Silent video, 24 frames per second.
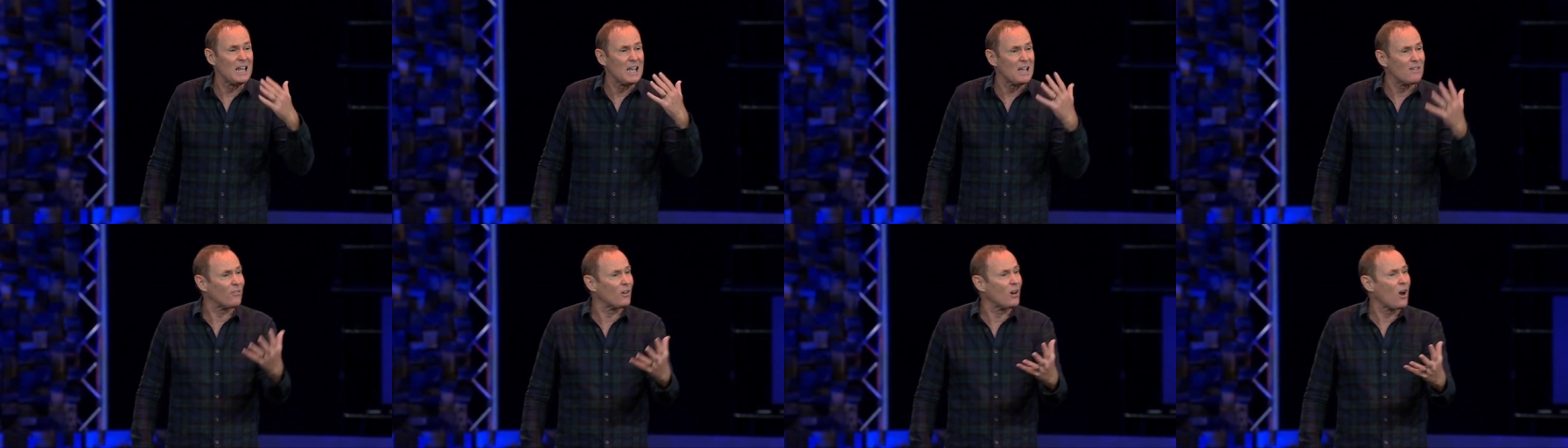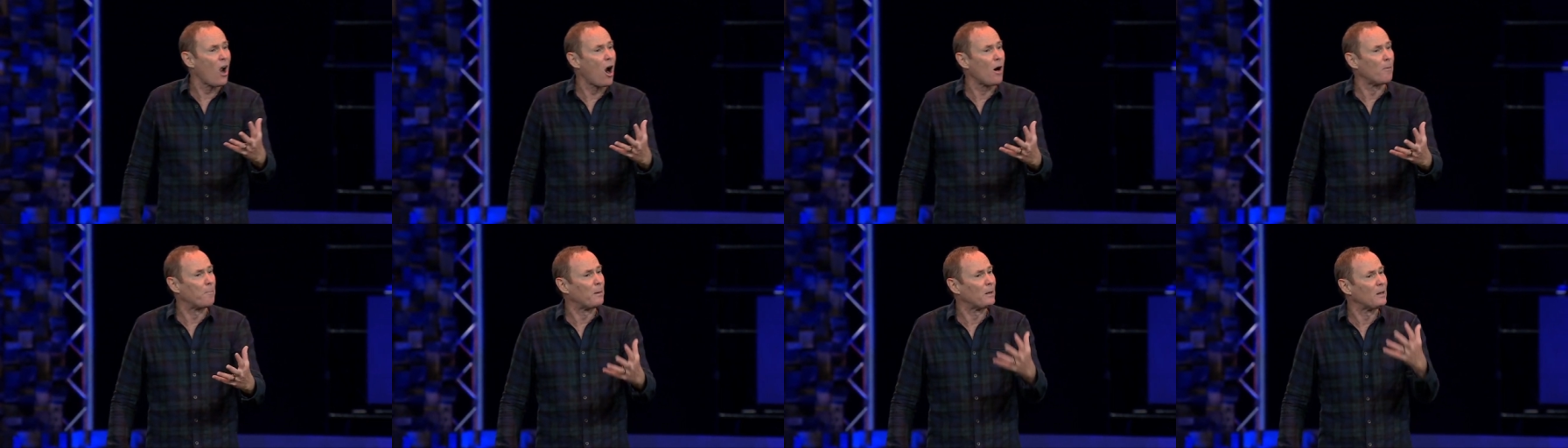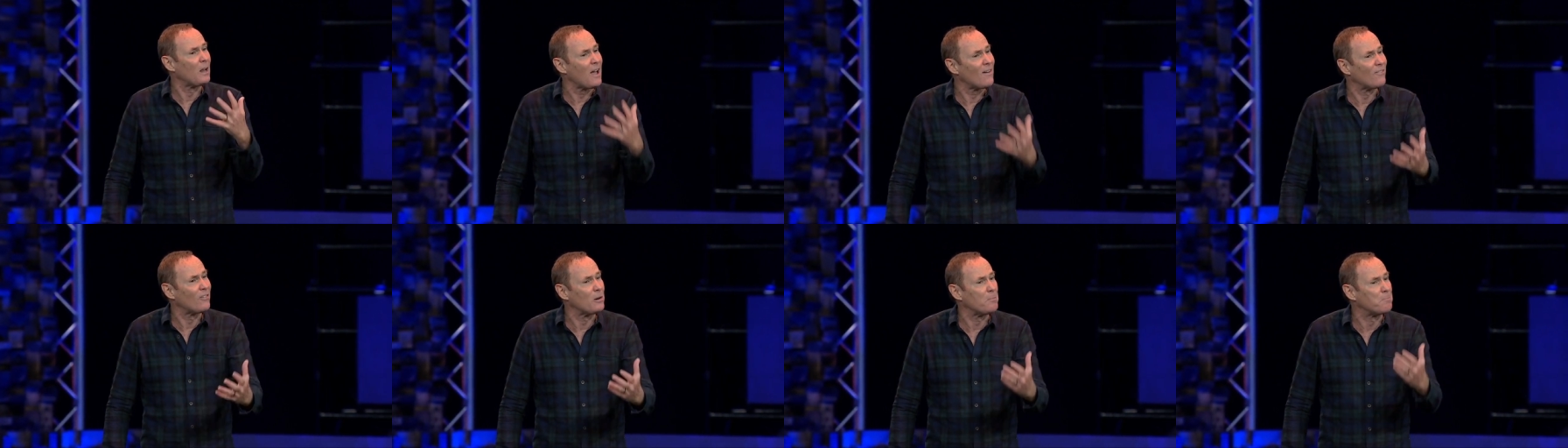and even our
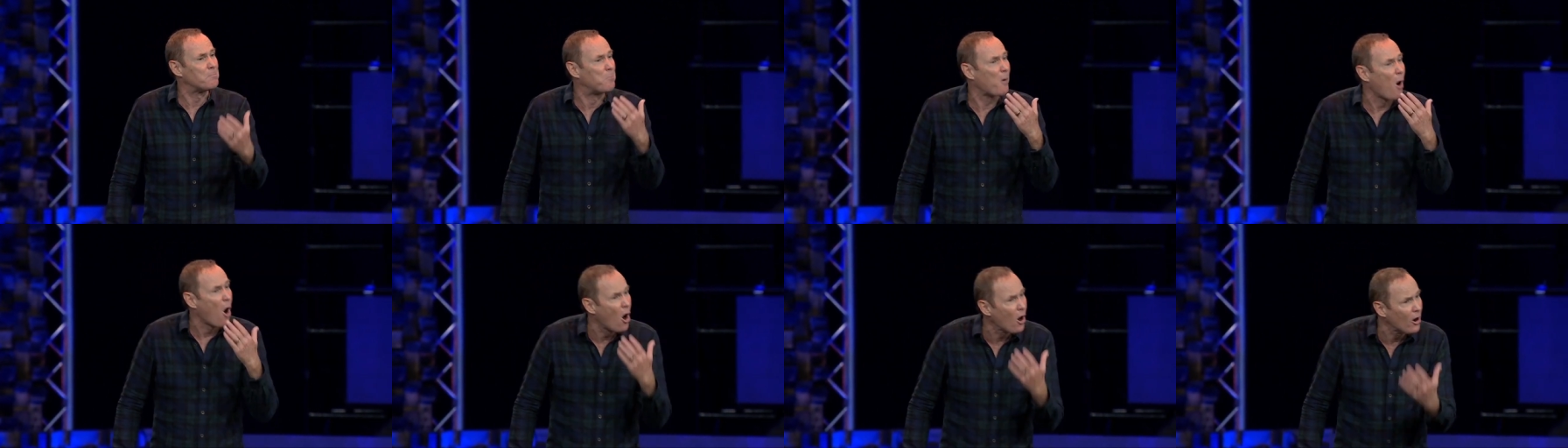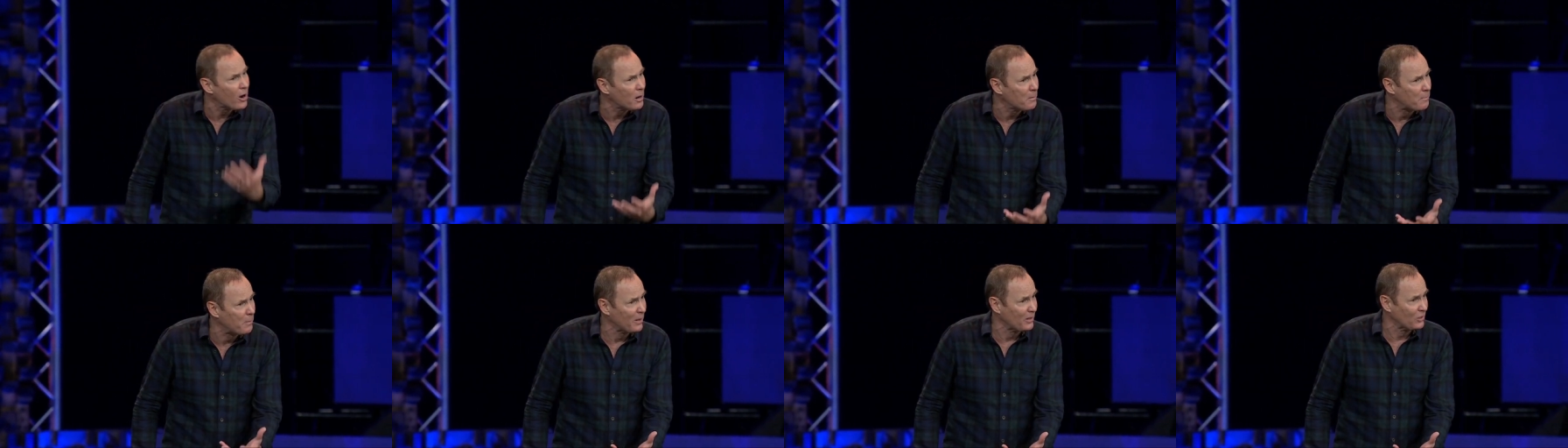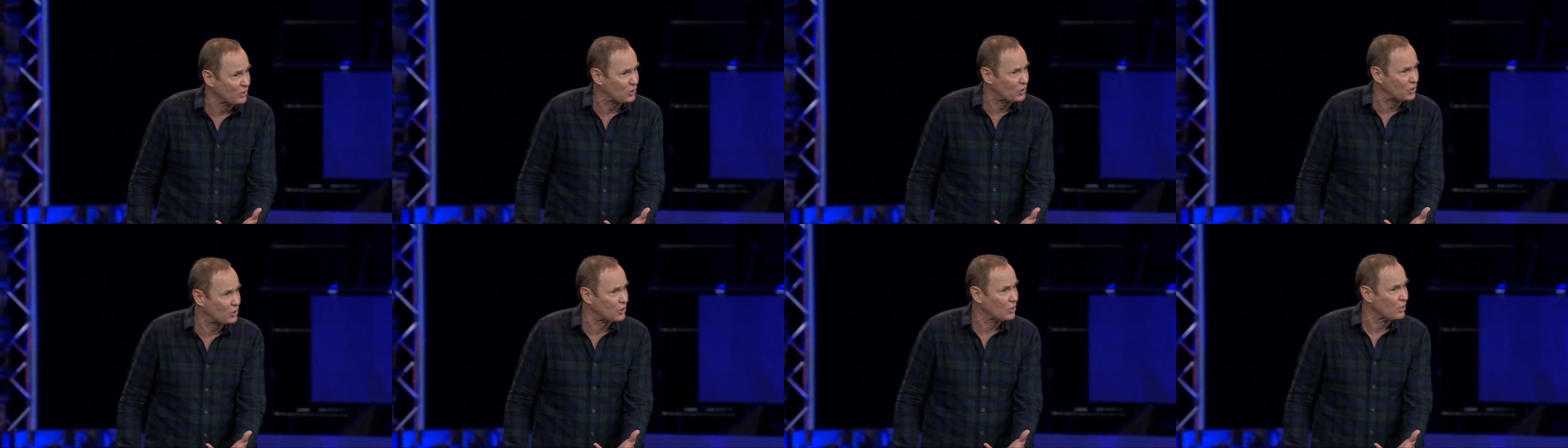beloved
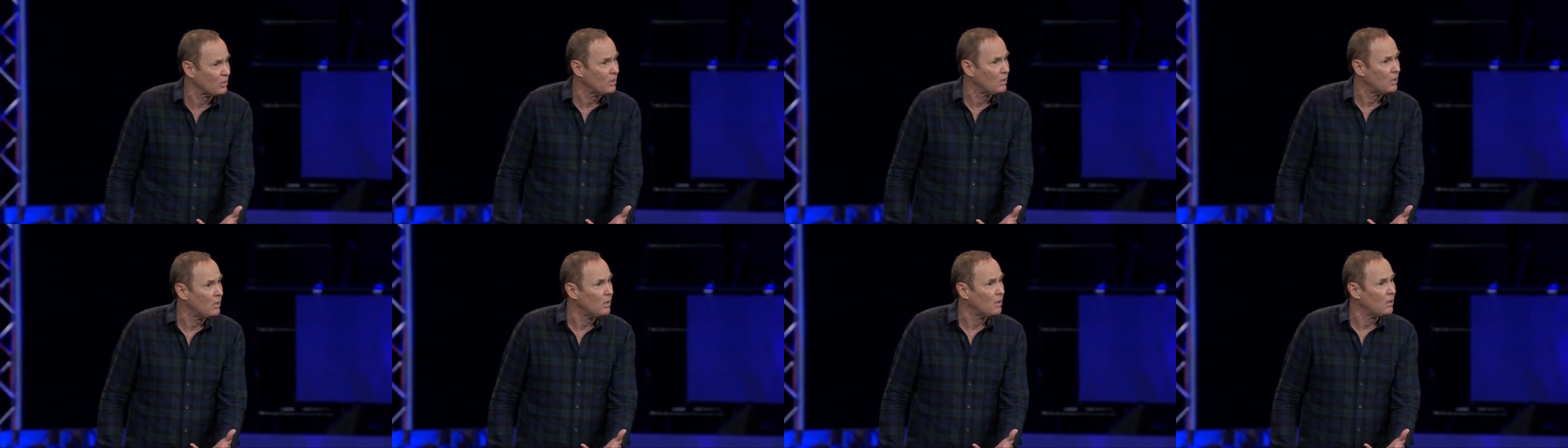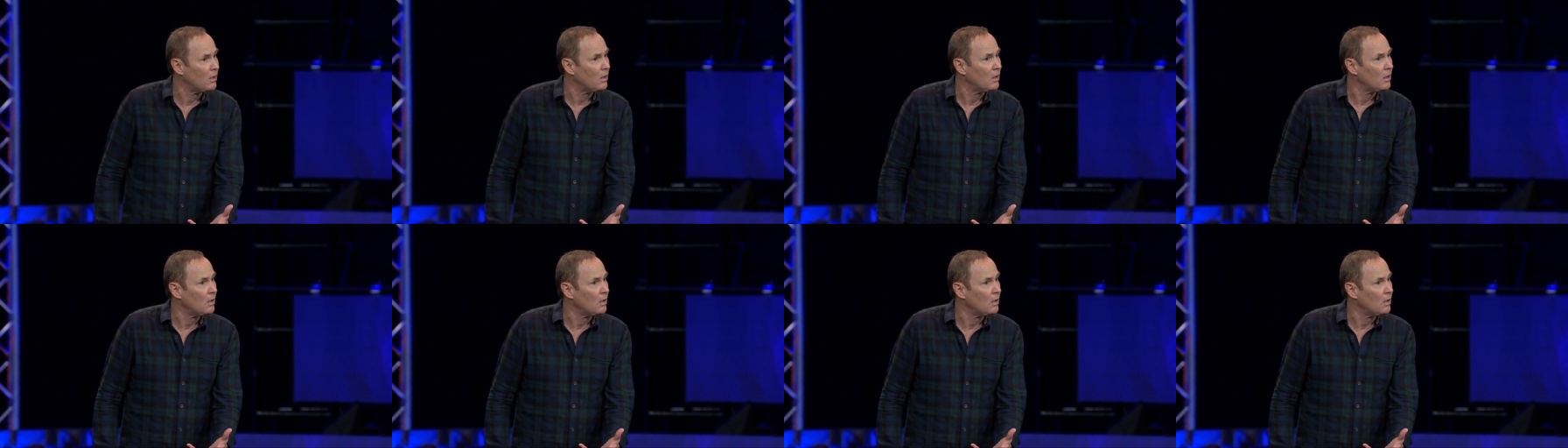Barnabas